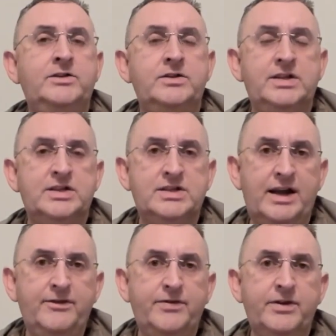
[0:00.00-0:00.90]
to
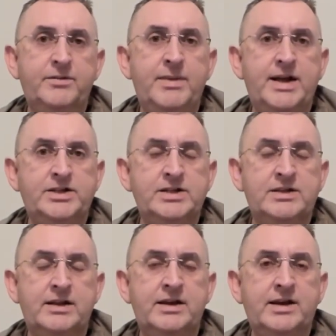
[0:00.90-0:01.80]
decipher the message
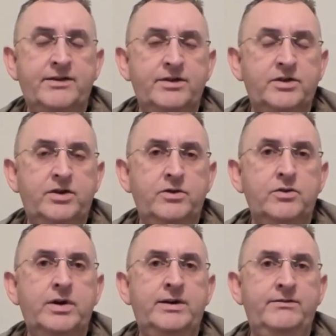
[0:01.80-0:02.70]
that they're giving to
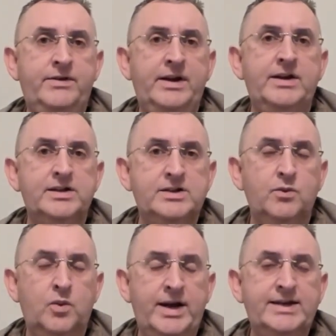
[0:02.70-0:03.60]
you in various
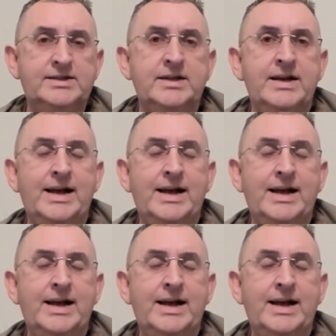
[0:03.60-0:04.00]
ways.